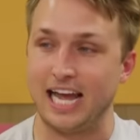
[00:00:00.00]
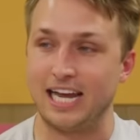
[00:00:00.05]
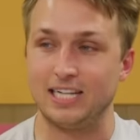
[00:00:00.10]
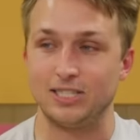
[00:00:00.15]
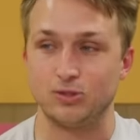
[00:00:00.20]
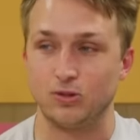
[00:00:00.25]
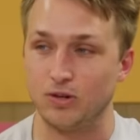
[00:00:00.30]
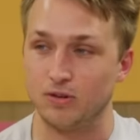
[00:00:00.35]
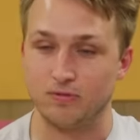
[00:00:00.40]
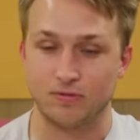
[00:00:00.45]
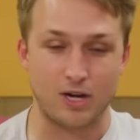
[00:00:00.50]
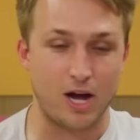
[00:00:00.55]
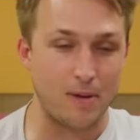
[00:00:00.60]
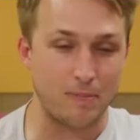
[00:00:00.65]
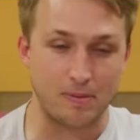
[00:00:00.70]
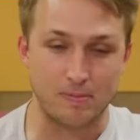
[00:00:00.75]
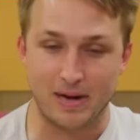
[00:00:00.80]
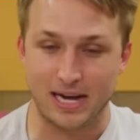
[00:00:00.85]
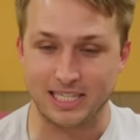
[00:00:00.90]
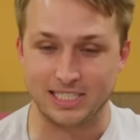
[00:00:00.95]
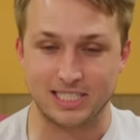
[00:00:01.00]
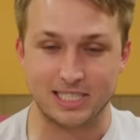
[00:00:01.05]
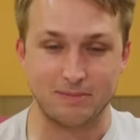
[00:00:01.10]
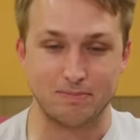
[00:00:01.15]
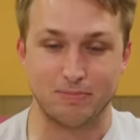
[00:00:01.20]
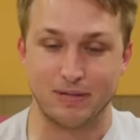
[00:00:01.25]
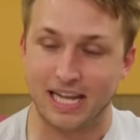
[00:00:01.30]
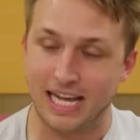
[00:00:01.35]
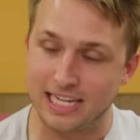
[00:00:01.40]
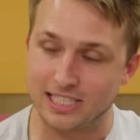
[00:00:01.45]
any sort of compromising
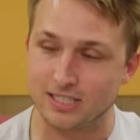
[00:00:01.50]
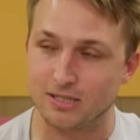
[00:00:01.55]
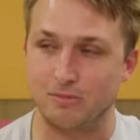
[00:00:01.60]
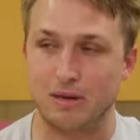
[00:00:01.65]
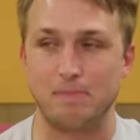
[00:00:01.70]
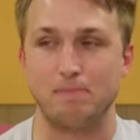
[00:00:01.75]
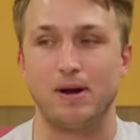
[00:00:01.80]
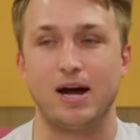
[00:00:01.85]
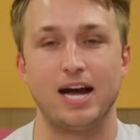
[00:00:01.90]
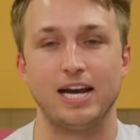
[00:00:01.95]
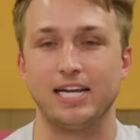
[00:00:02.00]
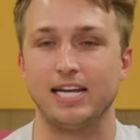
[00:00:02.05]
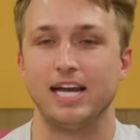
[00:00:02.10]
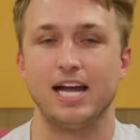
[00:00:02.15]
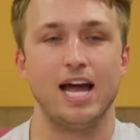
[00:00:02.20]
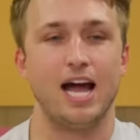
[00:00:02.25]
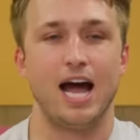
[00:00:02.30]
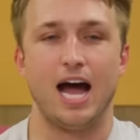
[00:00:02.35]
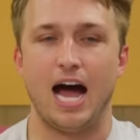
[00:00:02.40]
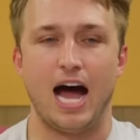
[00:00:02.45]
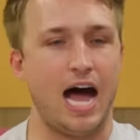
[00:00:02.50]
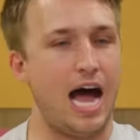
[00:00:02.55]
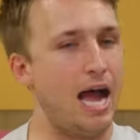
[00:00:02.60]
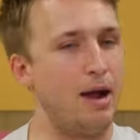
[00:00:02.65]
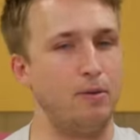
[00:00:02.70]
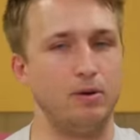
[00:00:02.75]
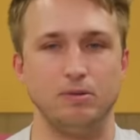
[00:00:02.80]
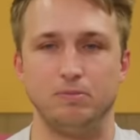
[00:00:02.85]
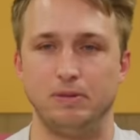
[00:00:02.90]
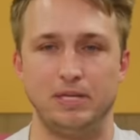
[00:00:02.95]
place on my body,
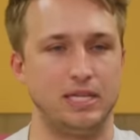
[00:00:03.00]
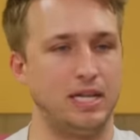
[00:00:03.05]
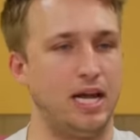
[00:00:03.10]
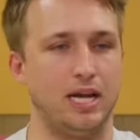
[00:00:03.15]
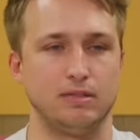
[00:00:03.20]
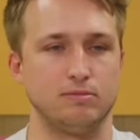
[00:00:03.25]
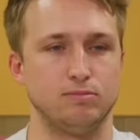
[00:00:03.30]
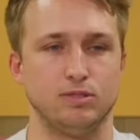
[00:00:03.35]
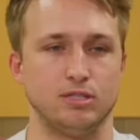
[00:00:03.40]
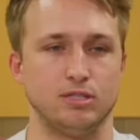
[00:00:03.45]
I would be like